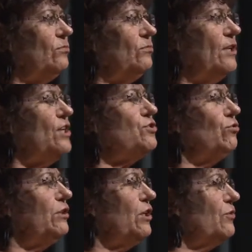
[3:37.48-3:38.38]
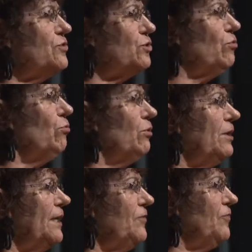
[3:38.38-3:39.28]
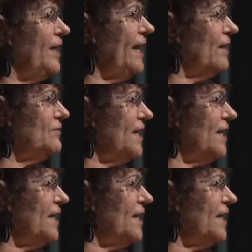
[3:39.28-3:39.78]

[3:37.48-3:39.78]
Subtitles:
nature only goes to court if they have